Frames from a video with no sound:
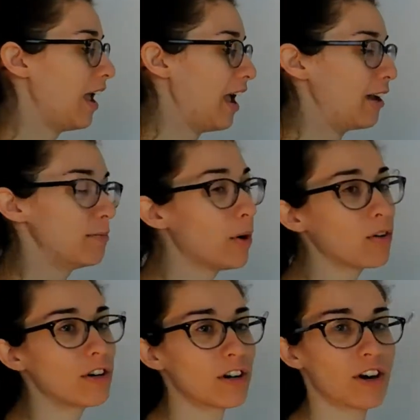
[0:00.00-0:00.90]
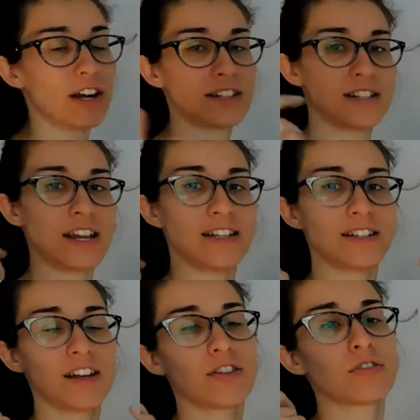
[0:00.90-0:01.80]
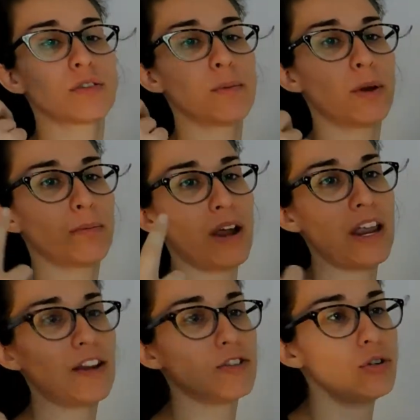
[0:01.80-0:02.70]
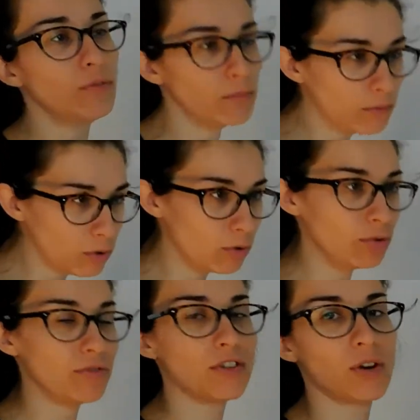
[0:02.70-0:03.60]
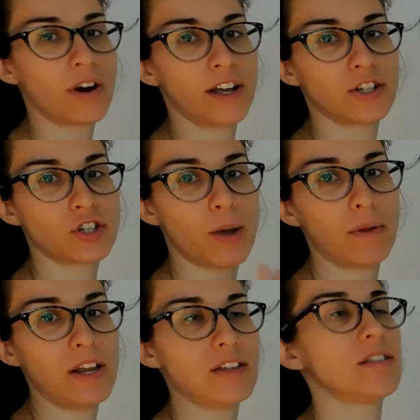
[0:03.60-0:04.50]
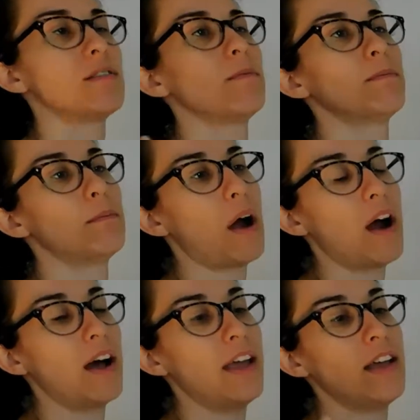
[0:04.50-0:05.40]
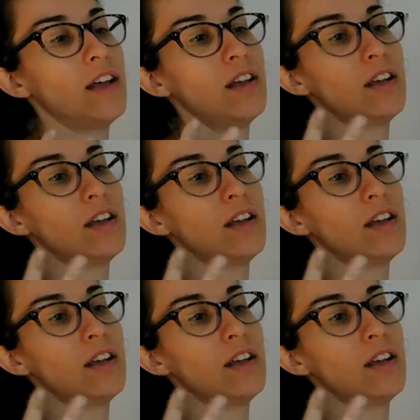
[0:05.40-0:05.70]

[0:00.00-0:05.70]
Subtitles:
And motor neurons take signals from your brain to move your extremities by